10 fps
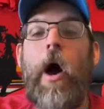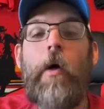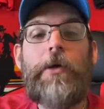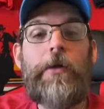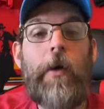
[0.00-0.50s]

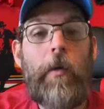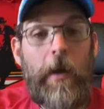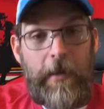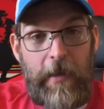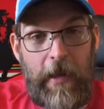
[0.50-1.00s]
Oh, you
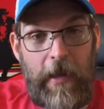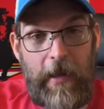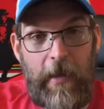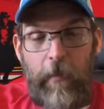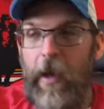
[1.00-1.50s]
know,
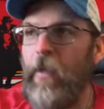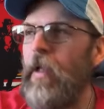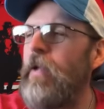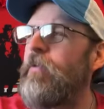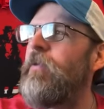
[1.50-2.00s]

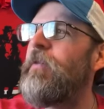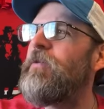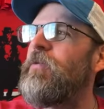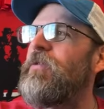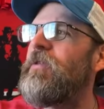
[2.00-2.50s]
well, I don't know if
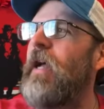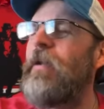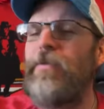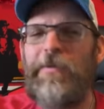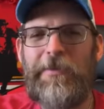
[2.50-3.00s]
this would
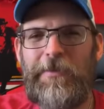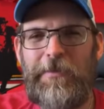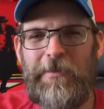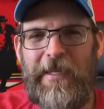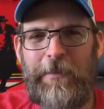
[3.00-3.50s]

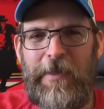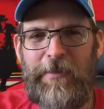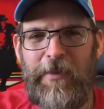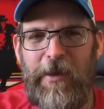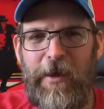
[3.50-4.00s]
tick
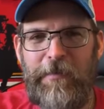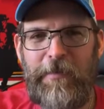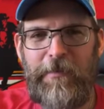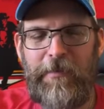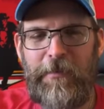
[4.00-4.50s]
people
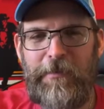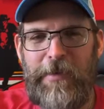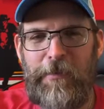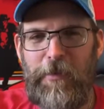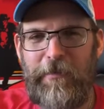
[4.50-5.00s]
off or
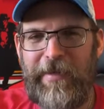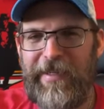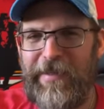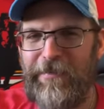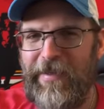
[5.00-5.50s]
be more of
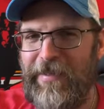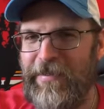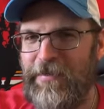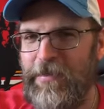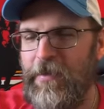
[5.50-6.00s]
an
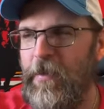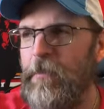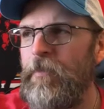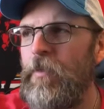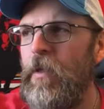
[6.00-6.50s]
inconvenience.
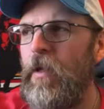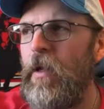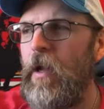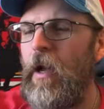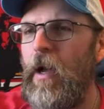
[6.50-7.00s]

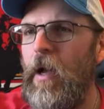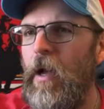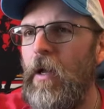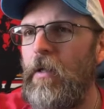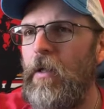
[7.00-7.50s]

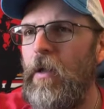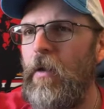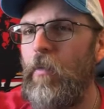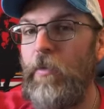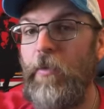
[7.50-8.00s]

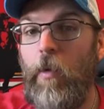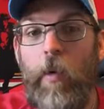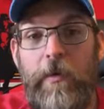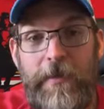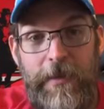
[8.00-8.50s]
With your
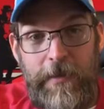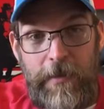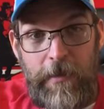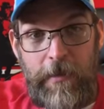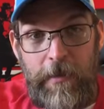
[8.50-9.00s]

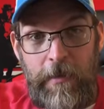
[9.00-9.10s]
horses,